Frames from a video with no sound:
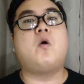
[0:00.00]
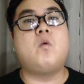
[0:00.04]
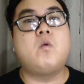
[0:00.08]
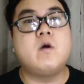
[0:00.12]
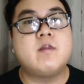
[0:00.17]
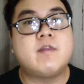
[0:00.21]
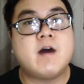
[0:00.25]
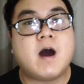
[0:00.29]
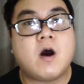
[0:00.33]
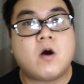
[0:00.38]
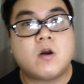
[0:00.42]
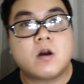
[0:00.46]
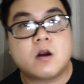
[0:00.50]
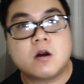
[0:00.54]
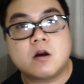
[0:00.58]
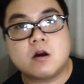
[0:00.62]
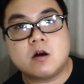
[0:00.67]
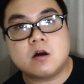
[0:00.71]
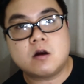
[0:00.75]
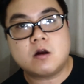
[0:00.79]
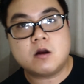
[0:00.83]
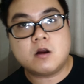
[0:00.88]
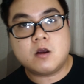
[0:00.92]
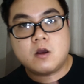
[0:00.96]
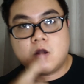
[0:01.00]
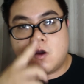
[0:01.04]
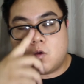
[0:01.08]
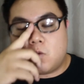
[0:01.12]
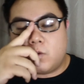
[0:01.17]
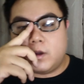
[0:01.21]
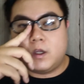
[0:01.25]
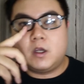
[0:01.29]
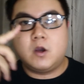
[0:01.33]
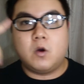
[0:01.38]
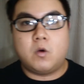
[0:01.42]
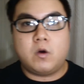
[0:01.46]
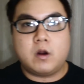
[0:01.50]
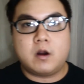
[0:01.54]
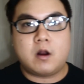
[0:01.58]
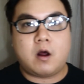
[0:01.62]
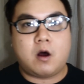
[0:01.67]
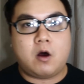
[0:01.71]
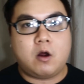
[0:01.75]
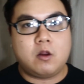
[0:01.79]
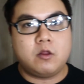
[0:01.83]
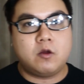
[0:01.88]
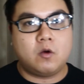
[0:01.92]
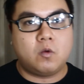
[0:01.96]
without her. We going
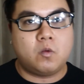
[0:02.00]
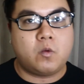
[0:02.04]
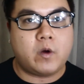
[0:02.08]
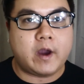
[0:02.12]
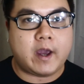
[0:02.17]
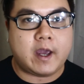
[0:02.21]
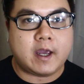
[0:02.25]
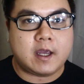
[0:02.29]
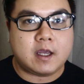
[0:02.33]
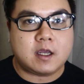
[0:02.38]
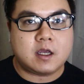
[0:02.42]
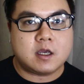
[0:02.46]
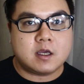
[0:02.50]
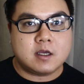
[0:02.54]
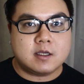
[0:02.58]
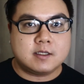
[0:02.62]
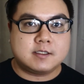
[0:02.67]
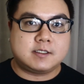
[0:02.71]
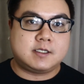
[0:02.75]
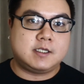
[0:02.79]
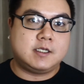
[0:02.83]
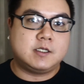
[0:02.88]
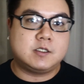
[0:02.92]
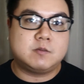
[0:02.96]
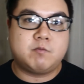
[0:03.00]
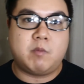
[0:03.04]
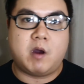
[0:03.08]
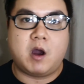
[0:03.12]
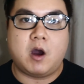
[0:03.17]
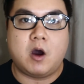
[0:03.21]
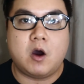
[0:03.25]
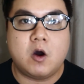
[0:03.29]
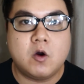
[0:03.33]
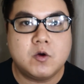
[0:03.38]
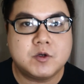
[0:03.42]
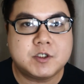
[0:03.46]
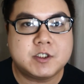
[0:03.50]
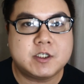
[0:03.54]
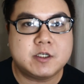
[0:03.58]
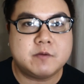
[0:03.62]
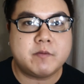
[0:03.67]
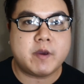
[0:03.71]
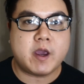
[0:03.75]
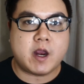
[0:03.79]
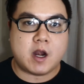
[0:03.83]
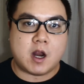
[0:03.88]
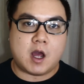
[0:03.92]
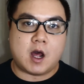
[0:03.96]
all the way. She is my
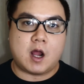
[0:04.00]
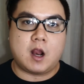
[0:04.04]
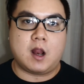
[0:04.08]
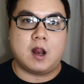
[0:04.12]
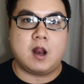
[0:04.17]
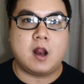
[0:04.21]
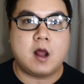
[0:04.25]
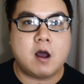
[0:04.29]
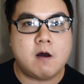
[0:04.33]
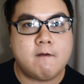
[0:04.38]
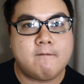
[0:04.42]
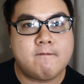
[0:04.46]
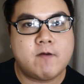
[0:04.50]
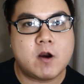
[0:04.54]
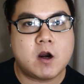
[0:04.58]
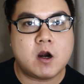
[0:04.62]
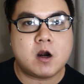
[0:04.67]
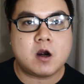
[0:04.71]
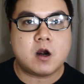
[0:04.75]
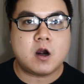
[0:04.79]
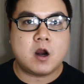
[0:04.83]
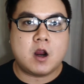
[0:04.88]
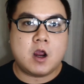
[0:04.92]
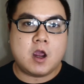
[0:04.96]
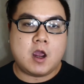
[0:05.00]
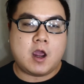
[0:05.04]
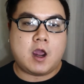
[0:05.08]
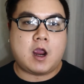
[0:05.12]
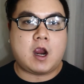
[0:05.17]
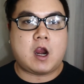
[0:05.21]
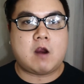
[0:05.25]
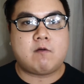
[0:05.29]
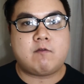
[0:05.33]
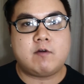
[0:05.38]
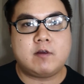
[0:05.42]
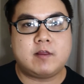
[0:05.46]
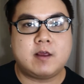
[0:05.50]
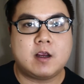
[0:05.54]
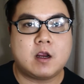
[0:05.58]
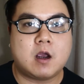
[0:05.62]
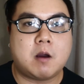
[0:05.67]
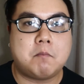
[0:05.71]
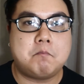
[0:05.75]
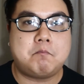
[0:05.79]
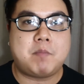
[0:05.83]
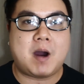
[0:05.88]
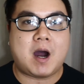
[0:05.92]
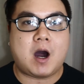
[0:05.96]
Oshimen. I love her. Everything
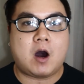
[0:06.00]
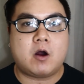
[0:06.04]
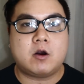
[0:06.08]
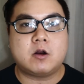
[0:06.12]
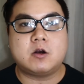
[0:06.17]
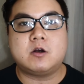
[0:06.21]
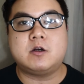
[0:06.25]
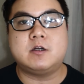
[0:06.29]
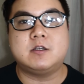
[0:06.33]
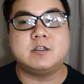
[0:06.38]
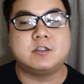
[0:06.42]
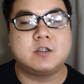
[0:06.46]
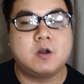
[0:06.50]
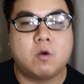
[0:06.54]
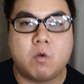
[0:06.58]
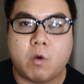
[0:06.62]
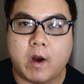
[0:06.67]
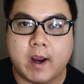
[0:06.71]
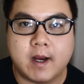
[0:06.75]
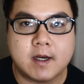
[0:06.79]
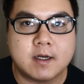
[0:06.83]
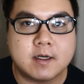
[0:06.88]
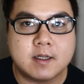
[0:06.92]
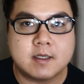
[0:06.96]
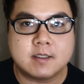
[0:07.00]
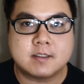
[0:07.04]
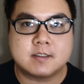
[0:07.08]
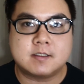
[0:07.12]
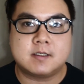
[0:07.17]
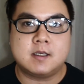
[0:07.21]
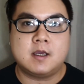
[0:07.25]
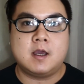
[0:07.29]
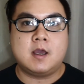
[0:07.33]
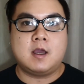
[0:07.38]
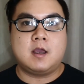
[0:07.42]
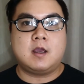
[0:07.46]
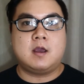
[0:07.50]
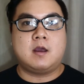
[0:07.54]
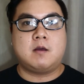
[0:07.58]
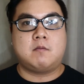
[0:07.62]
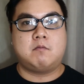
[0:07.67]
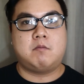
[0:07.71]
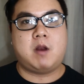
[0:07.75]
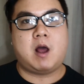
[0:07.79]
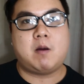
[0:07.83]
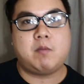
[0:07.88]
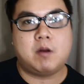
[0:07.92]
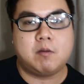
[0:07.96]
about her is greatness.
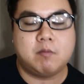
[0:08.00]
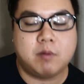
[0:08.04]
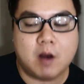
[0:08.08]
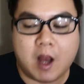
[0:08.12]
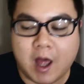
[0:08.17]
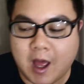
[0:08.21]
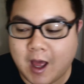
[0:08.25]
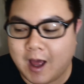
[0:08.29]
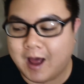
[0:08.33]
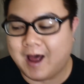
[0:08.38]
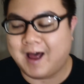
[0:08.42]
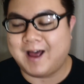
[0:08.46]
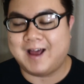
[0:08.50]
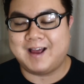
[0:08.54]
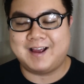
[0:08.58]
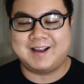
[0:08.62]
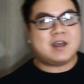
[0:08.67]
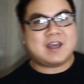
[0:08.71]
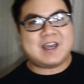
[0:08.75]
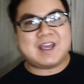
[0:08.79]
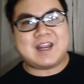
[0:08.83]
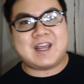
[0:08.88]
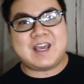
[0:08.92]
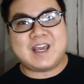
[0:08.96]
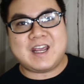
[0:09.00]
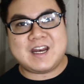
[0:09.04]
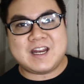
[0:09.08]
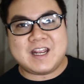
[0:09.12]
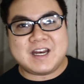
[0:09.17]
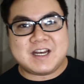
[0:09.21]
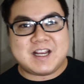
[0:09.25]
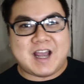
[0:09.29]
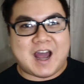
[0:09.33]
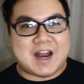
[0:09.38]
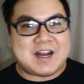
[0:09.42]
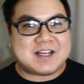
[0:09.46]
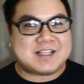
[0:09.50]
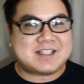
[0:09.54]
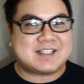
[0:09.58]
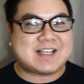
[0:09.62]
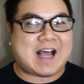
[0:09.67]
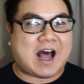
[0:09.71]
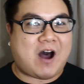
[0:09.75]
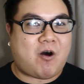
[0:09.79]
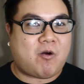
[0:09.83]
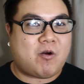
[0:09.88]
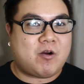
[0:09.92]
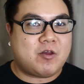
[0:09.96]
Blah, blah, blah. It kind of
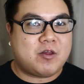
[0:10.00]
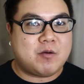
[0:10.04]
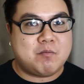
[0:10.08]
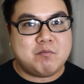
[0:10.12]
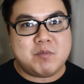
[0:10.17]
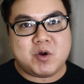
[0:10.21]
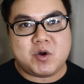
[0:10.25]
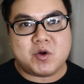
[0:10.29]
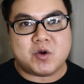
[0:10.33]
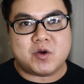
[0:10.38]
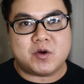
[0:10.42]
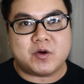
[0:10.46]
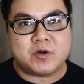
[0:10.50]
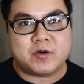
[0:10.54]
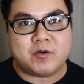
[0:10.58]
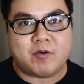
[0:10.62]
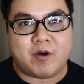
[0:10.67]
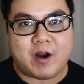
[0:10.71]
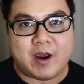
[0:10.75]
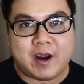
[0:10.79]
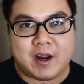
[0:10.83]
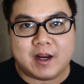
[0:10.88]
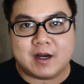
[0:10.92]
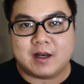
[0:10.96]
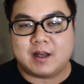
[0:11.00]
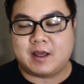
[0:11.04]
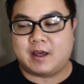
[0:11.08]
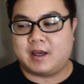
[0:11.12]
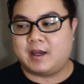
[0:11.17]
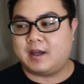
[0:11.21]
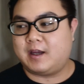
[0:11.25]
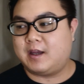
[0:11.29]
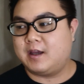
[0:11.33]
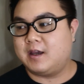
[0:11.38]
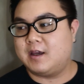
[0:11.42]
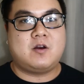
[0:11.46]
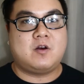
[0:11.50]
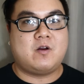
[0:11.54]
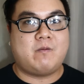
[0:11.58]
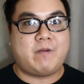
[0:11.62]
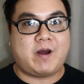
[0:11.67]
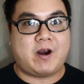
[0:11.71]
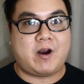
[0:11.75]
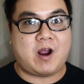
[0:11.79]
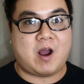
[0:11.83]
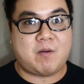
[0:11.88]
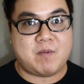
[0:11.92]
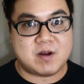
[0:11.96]
soured the mood, right? Like, no
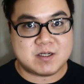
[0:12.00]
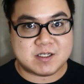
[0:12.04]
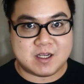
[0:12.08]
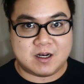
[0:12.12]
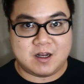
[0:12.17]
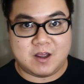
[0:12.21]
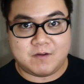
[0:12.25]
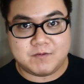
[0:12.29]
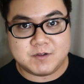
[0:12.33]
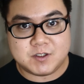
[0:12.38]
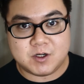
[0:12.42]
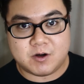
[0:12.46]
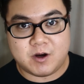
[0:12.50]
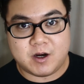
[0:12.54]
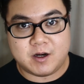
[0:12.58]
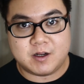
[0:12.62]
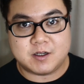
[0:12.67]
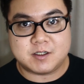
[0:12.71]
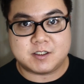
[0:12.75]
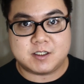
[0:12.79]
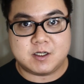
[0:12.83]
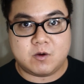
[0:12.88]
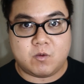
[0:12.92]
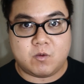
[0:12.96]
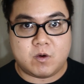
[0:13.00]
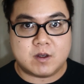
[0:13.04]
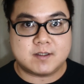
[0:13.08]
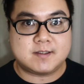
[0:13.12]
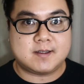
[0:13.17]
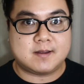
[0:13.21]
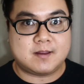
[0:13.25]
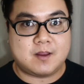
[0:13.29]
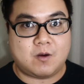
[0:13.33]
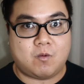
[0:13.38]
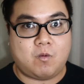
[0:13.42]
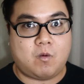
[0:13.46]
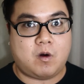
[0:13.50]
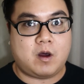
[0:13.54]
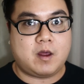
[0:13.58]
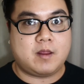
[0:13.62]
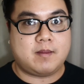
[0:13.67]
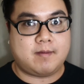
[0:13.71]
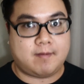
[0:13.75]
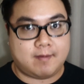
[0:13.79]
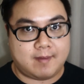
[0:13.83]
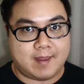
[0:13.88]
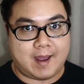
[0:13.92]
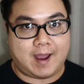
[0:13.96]
matter how much I love Jurina, she wasn't the
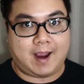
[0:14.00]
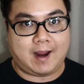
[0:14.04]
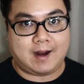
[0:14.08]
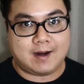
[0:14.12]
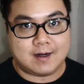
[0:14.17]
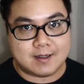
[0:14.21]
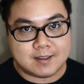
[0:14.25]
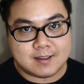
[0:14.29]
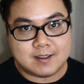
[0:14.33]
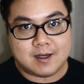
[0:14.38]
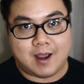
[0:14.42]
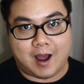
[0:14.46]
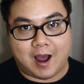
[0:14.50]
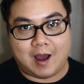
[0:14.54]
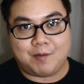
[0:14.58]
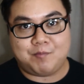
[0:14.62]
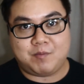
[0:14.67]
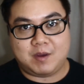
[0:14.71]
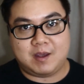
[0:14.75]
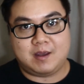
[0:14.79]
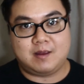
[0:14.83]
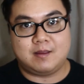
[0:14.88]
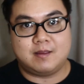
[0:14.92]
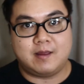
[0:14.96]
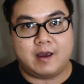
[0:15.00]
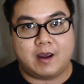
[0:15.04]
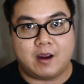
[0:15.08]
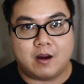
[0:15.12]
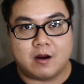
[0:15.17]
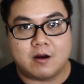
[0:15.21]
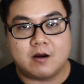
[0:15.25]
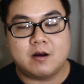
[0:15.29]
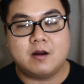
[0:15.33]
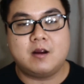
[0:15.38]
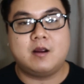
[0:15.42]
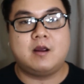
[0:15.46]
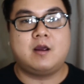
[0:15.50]
one that got me there.